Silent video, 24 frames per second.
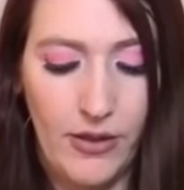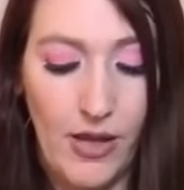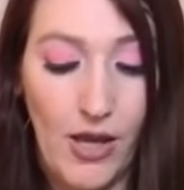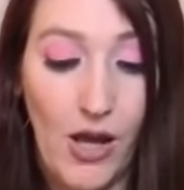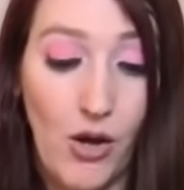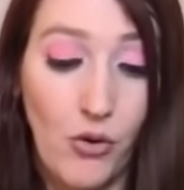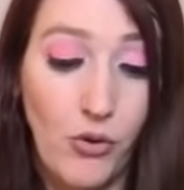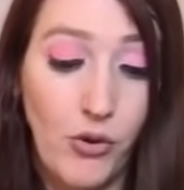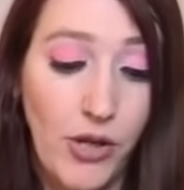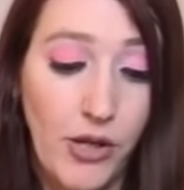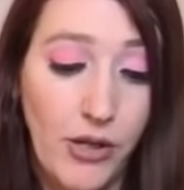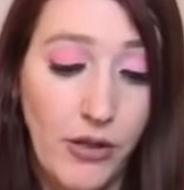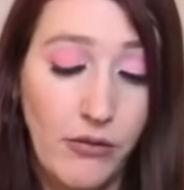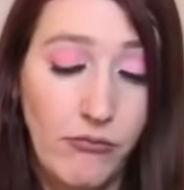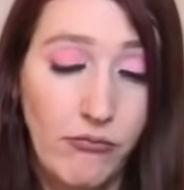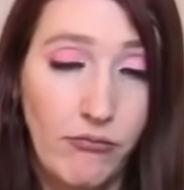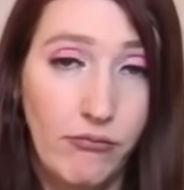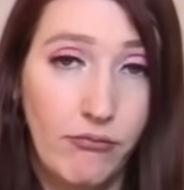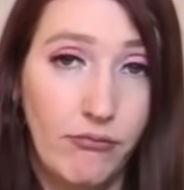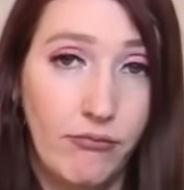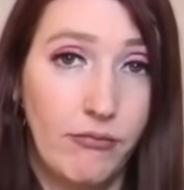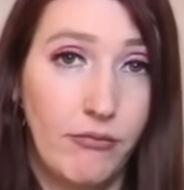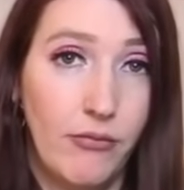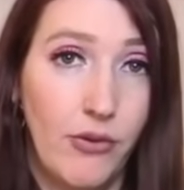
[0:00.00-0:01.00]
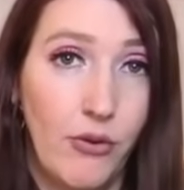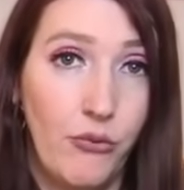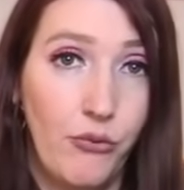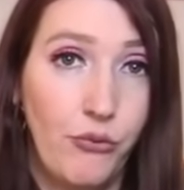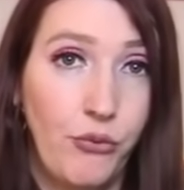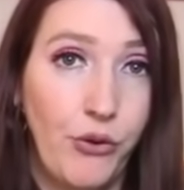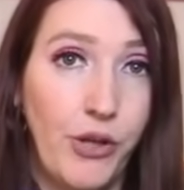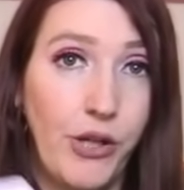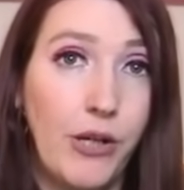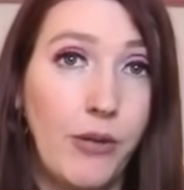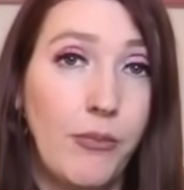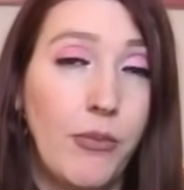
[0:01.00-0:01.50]
Okay,
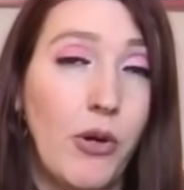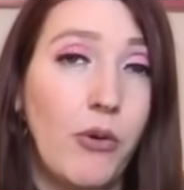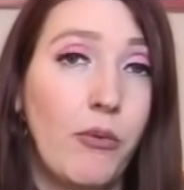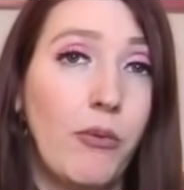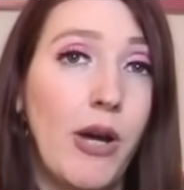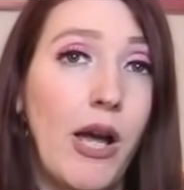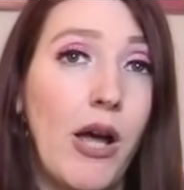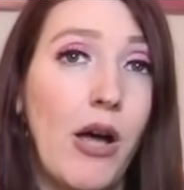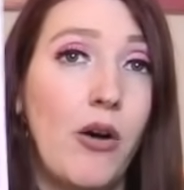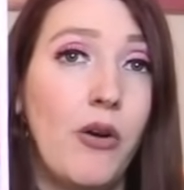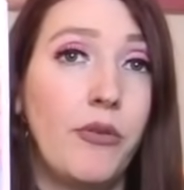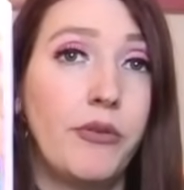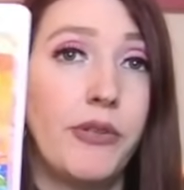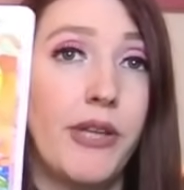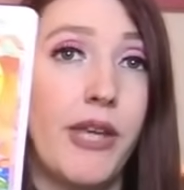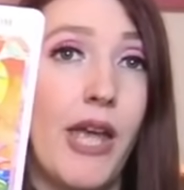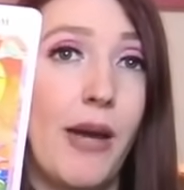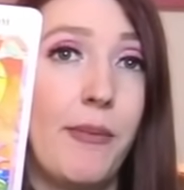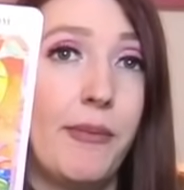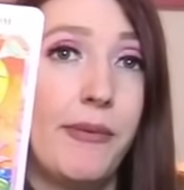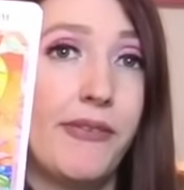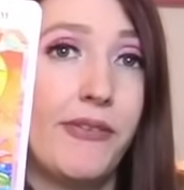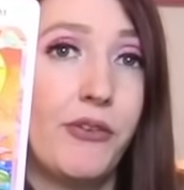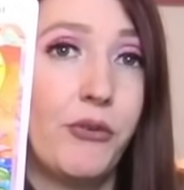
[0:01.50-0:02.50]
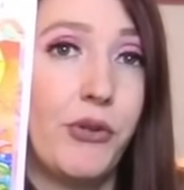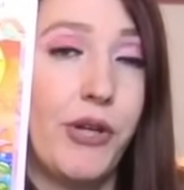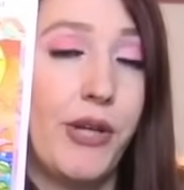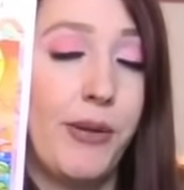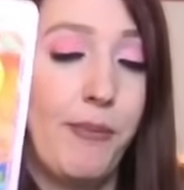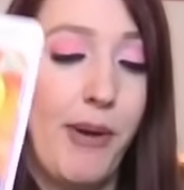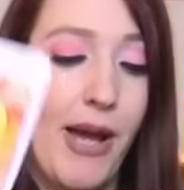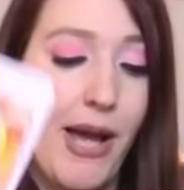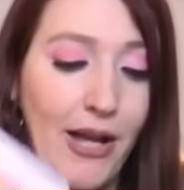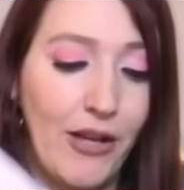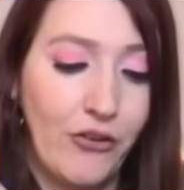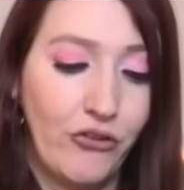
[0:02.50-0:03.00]
freedom around chemistry
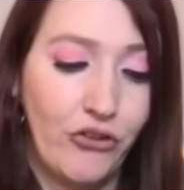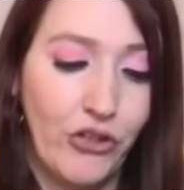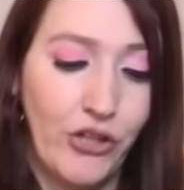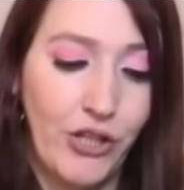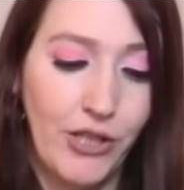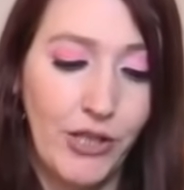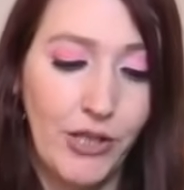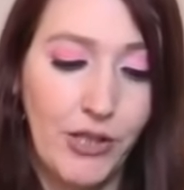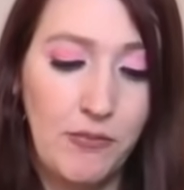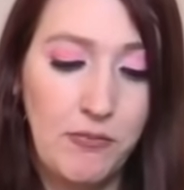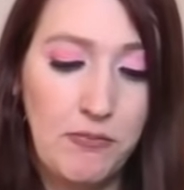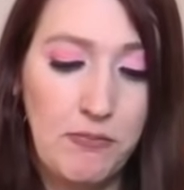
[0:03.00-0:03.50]
and passion.